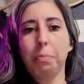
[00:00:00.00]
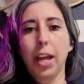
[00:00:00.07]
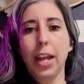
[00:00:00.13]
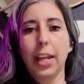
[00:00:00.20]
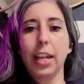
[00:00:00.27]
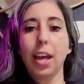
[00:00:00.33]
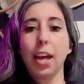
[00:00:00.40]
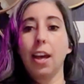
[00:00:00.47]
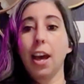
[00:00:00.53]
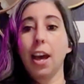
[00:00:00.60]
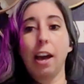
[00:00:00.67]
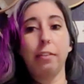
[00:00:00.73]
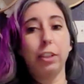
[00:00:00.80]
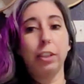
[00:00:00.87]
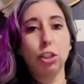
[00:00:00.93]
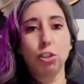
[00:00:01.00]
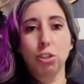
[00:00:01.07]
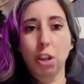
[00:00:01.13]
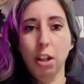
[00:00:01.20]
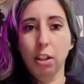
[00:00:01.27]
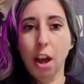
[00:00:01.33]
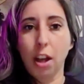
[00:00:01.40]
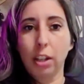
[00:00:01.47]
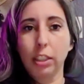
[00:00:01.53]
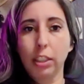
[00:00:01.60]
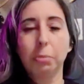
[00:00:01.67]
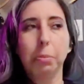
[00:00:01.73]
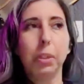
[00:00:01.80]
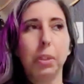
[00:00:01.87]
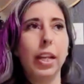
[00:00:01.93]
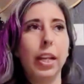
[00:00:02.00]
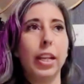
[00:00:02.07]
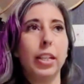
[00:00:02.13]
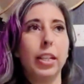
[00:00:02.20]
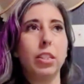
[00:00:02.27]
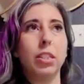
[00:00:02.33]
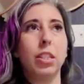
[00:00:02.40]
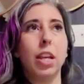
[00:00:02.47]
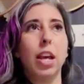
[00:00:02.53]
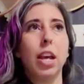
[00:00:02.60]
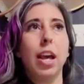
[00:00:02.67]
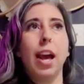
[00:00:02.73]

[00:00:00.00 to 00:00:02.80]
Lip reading: like having your jaw locked in place,